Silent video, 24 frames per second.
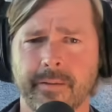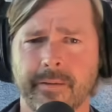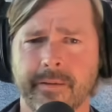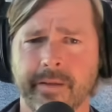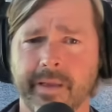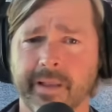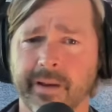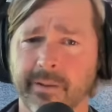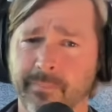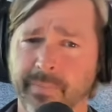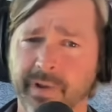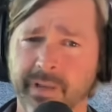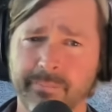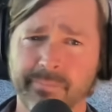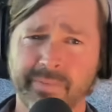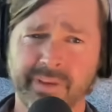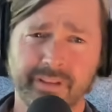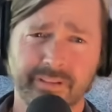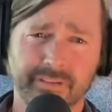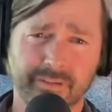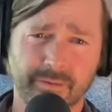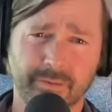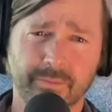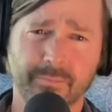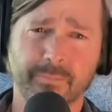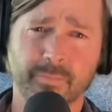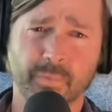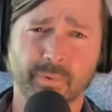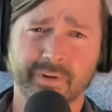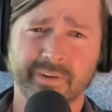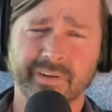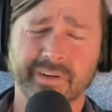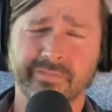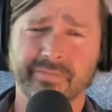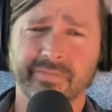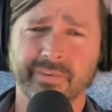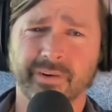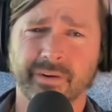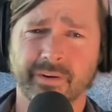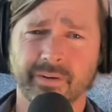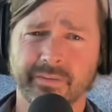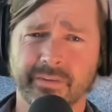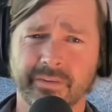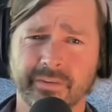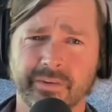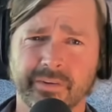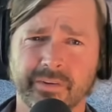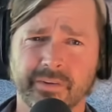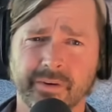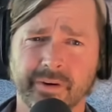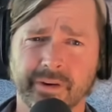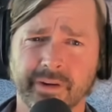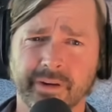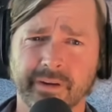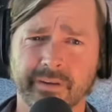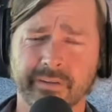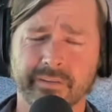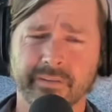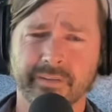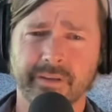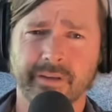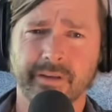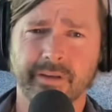And it might be a little more difficult in New York because,